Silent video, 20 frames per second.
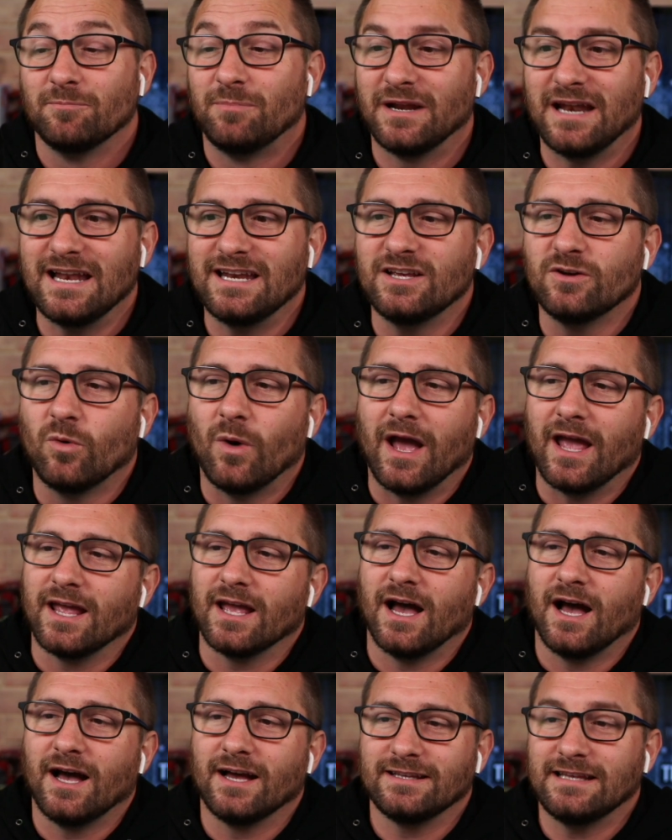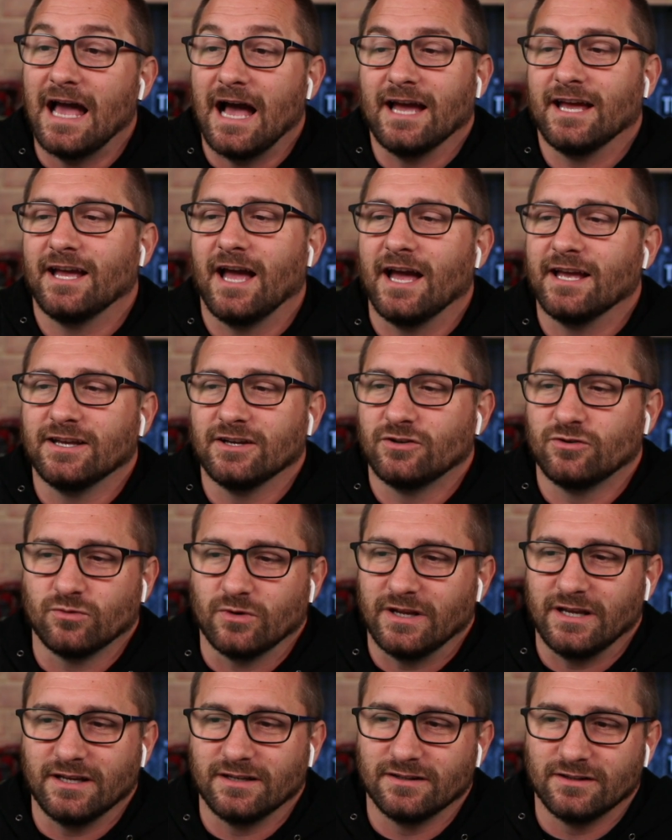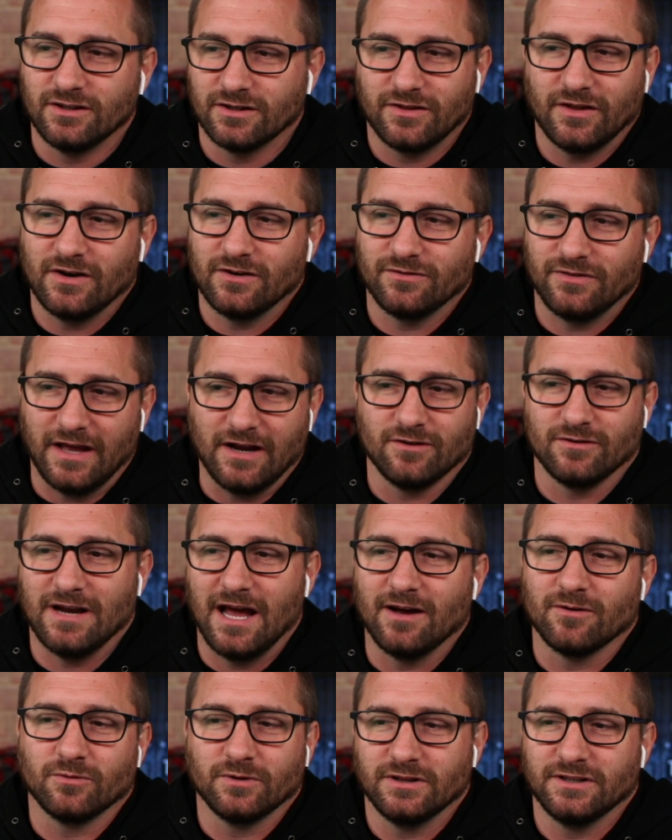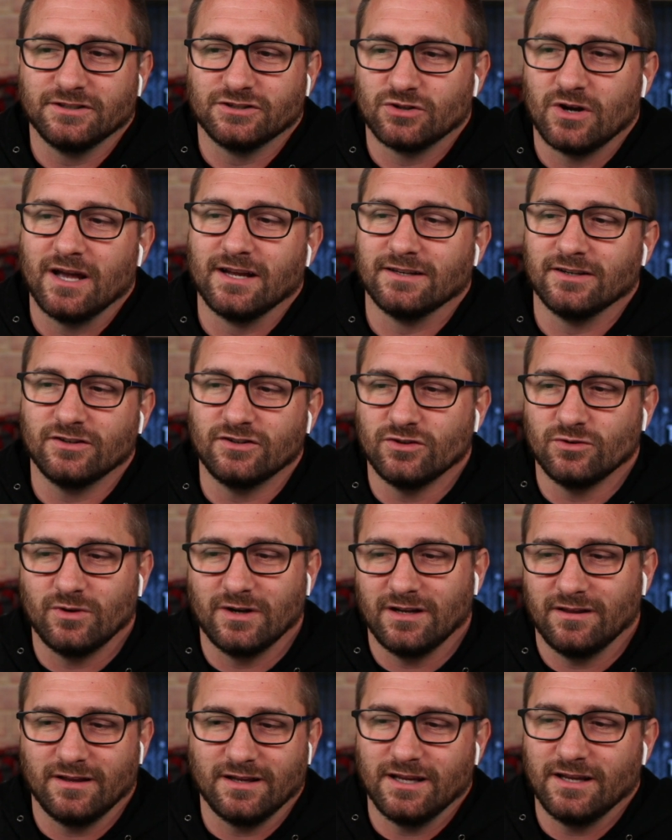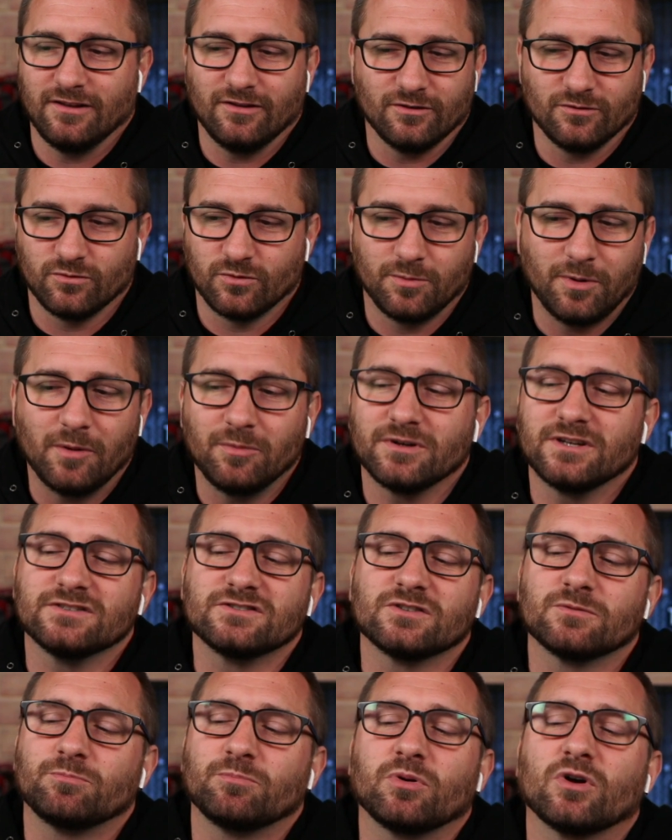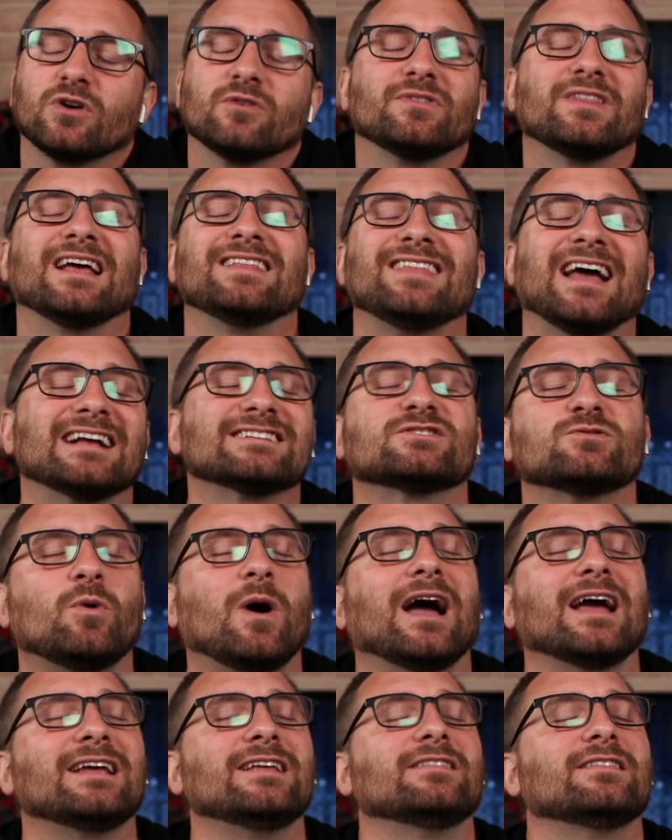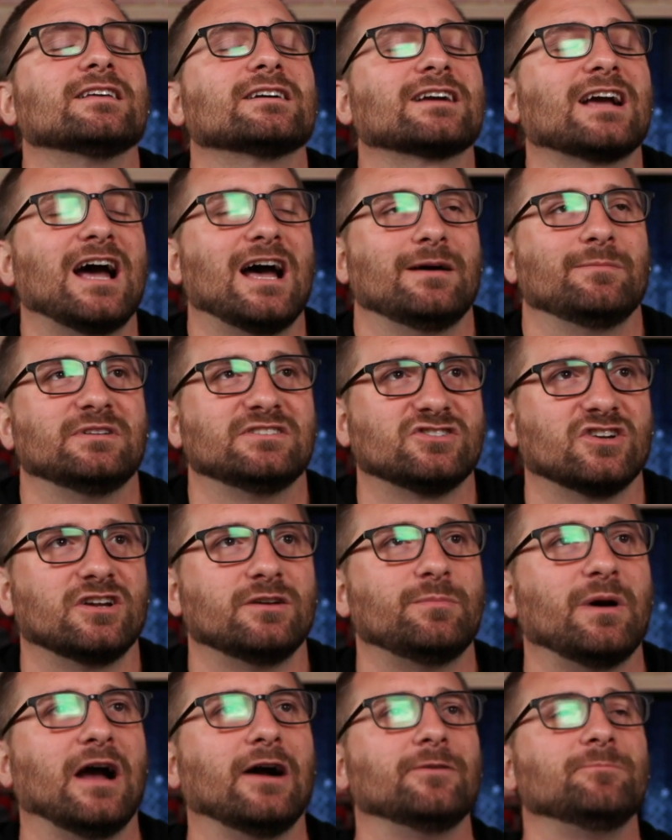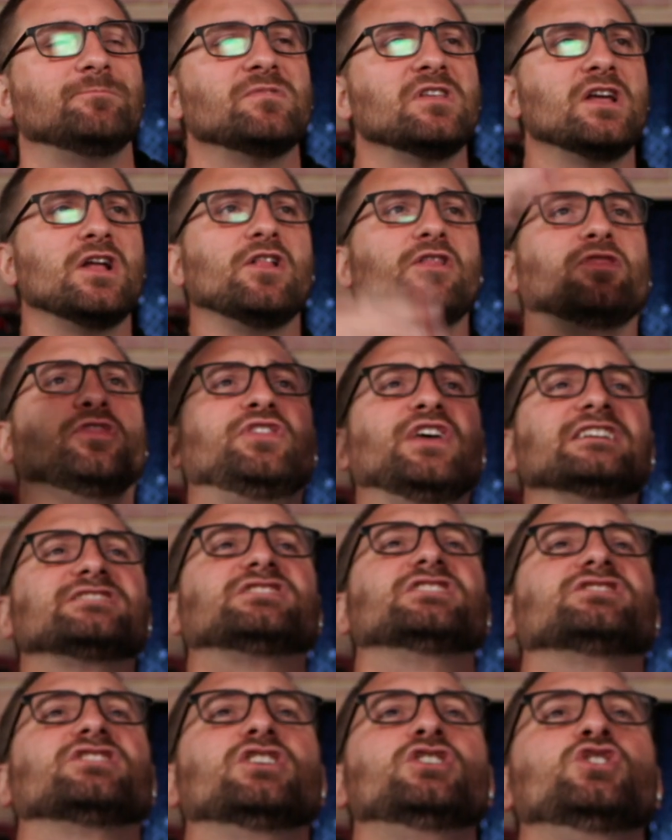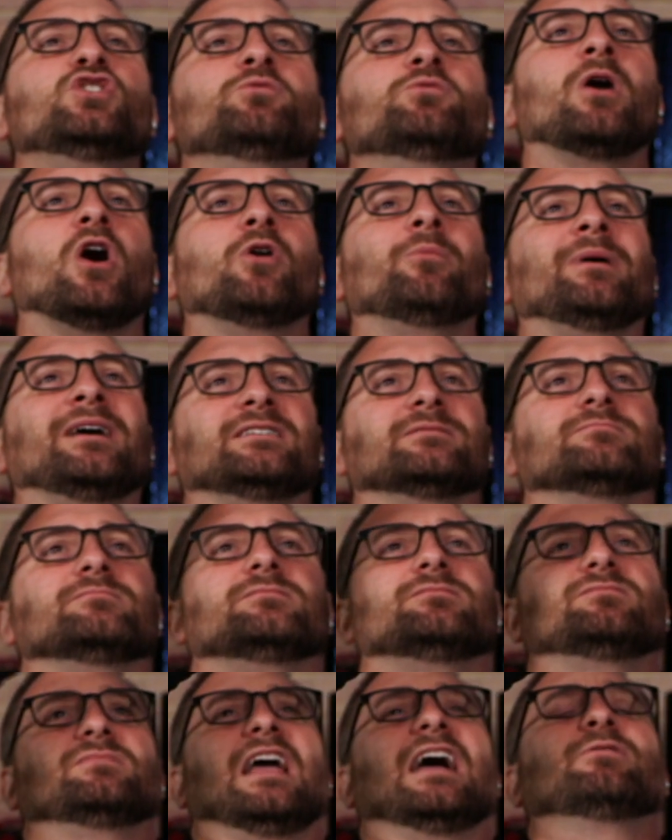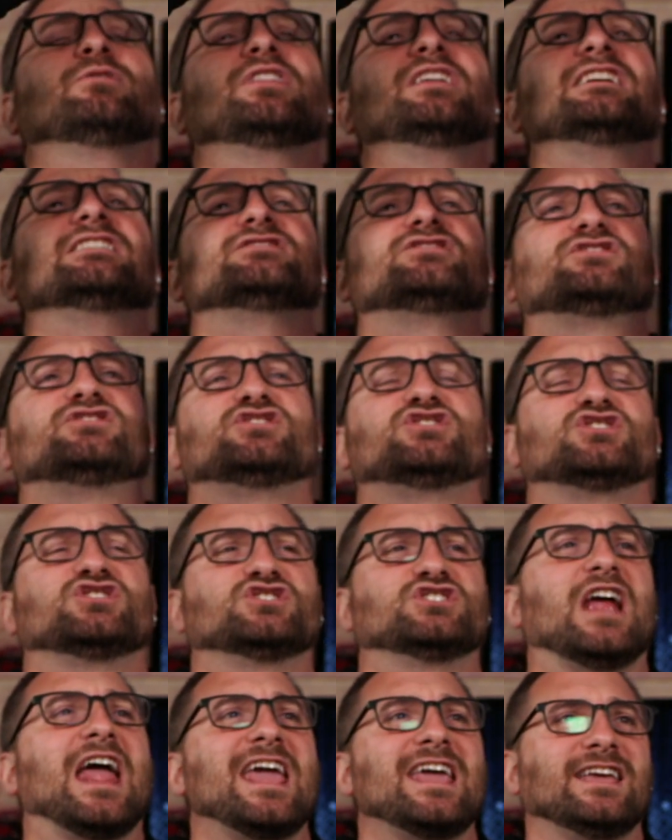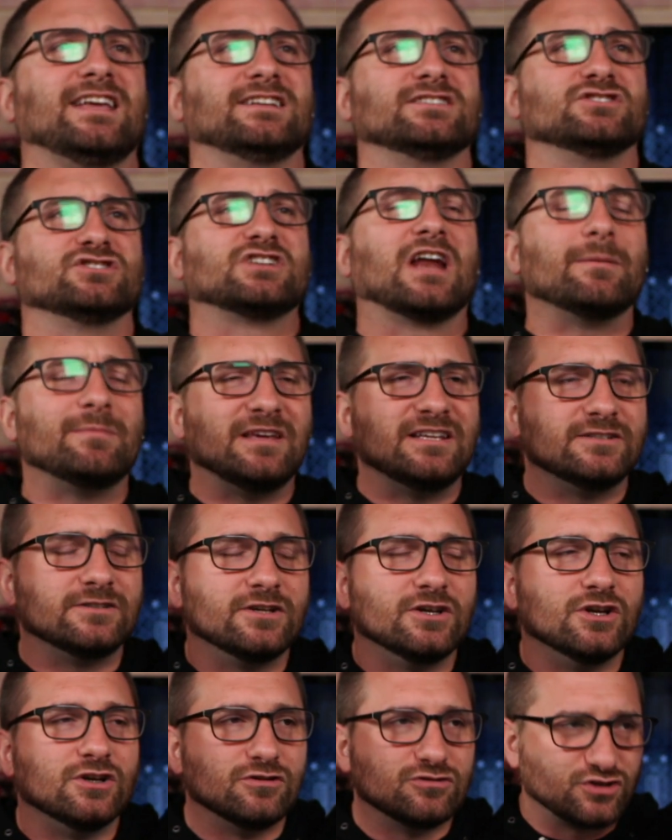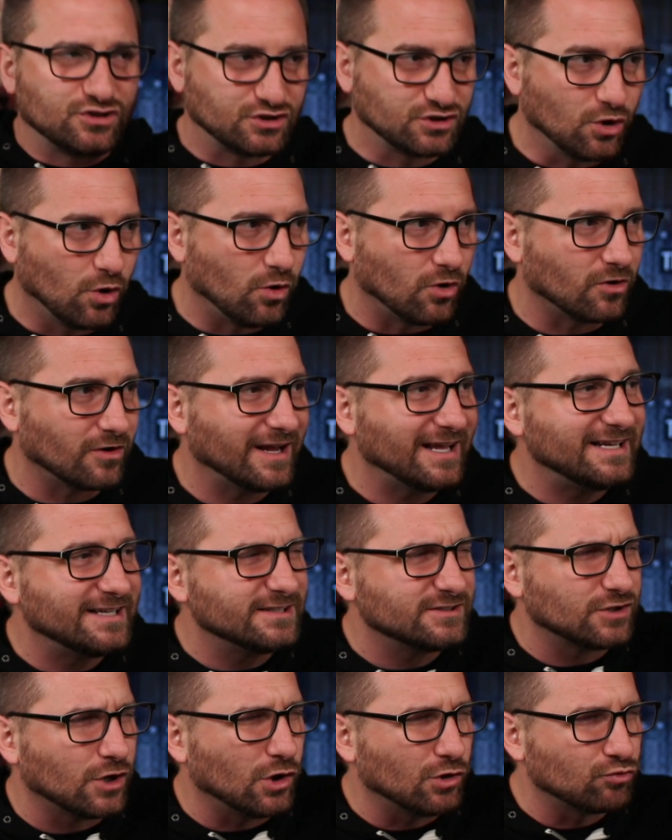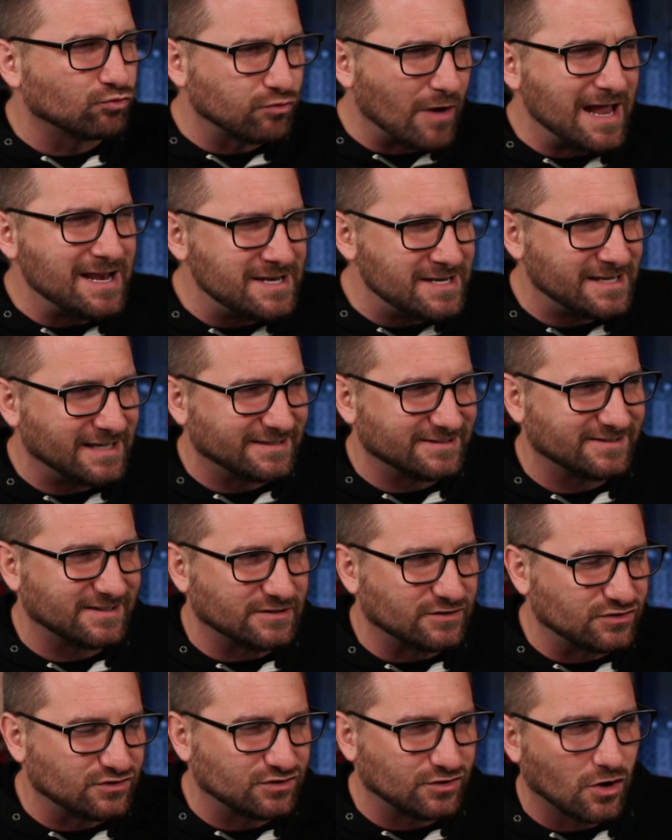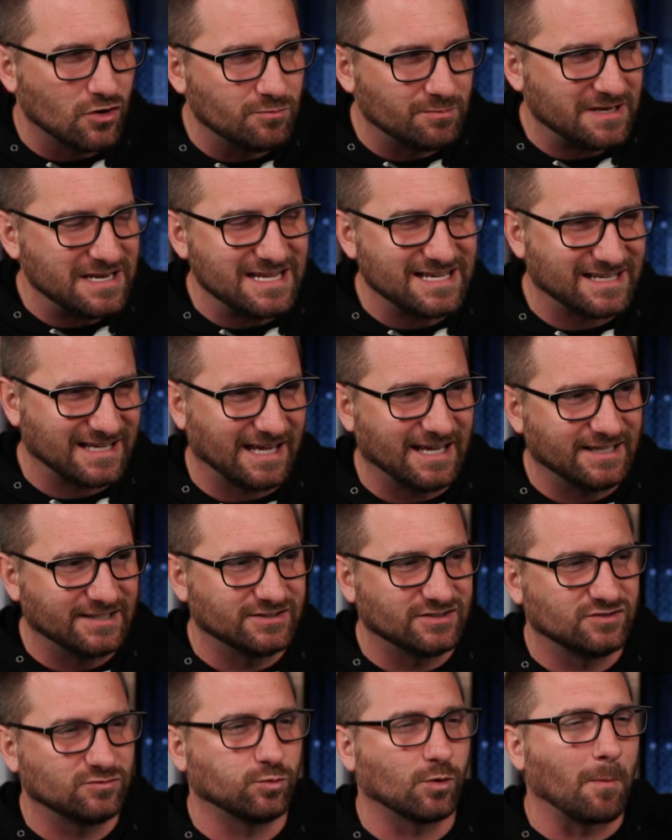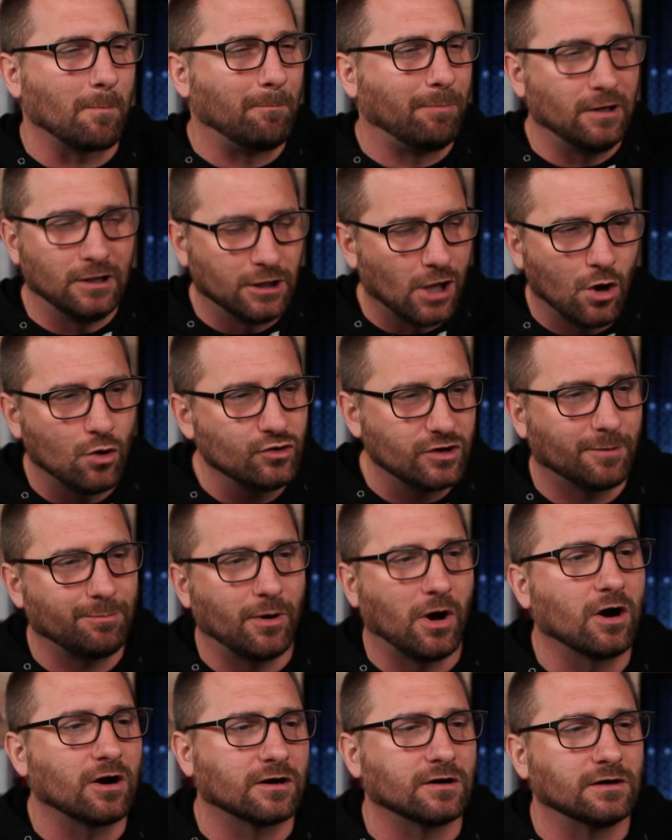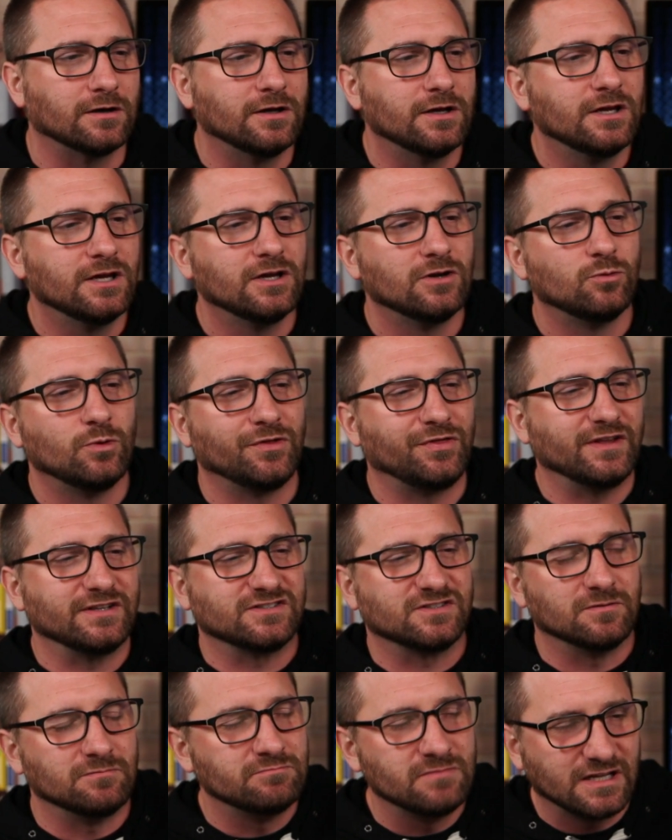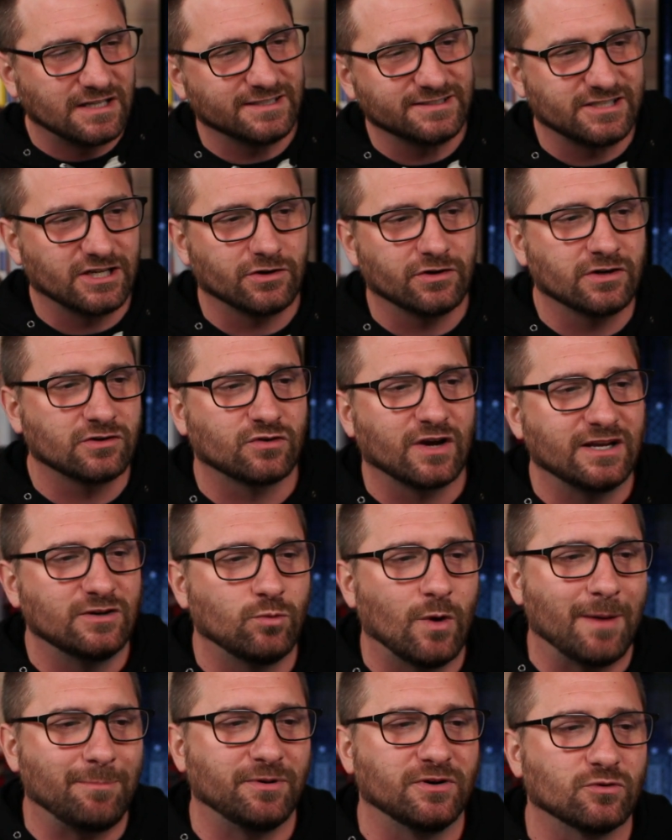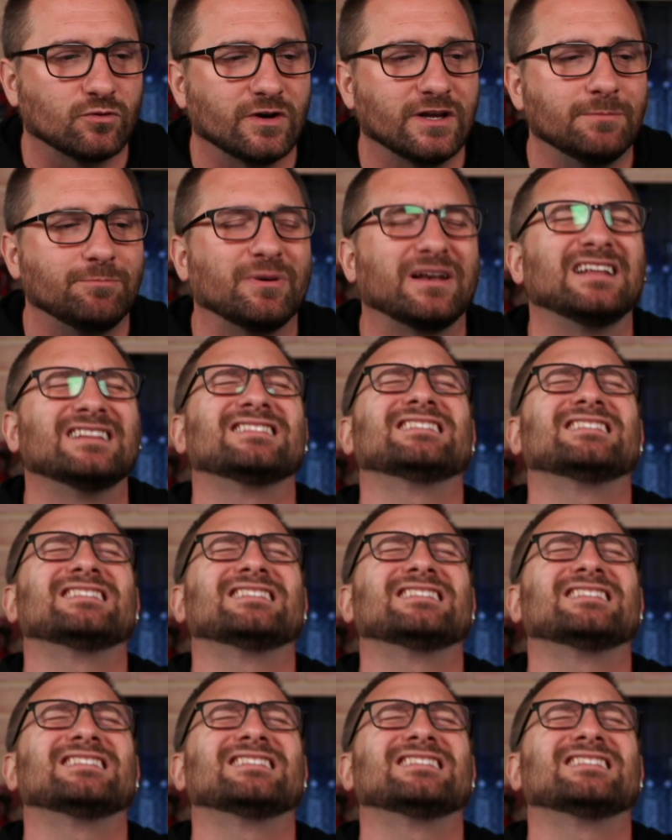but anyway, uh, yeah, I, I, agree. And look, they're they're not really trying to do anything either. The Republicans are per- that, that's why the commentary about this is a moment. Everything has changed. I mean, sure, it is horrendous that so many kids were blown apart with this military grade weaponry, but